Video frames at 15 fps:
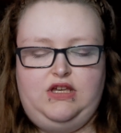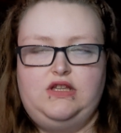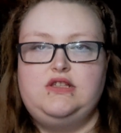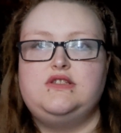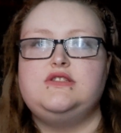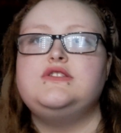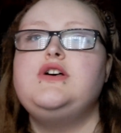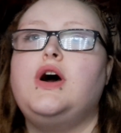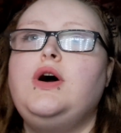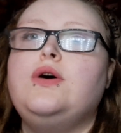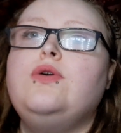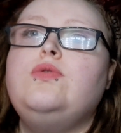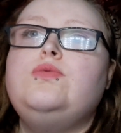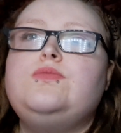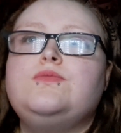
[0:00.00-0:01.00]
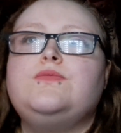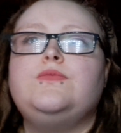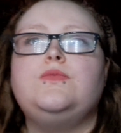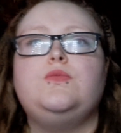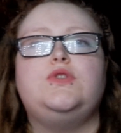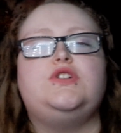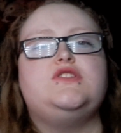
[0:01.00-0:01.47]
So
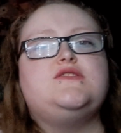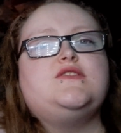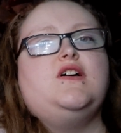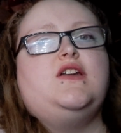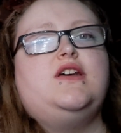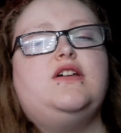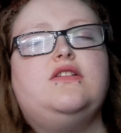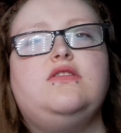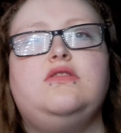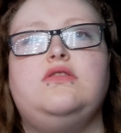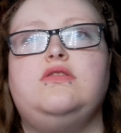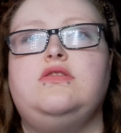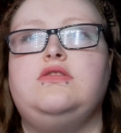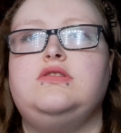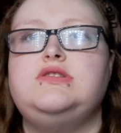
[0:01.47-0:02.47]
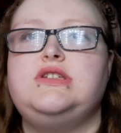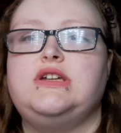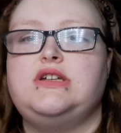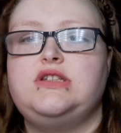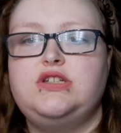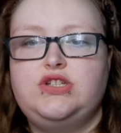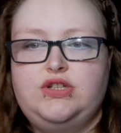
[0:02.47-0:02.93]
we're just gonna take
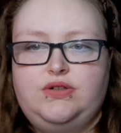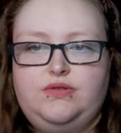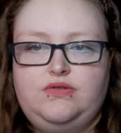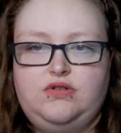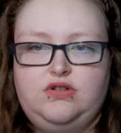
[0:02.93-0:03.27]
a tissue.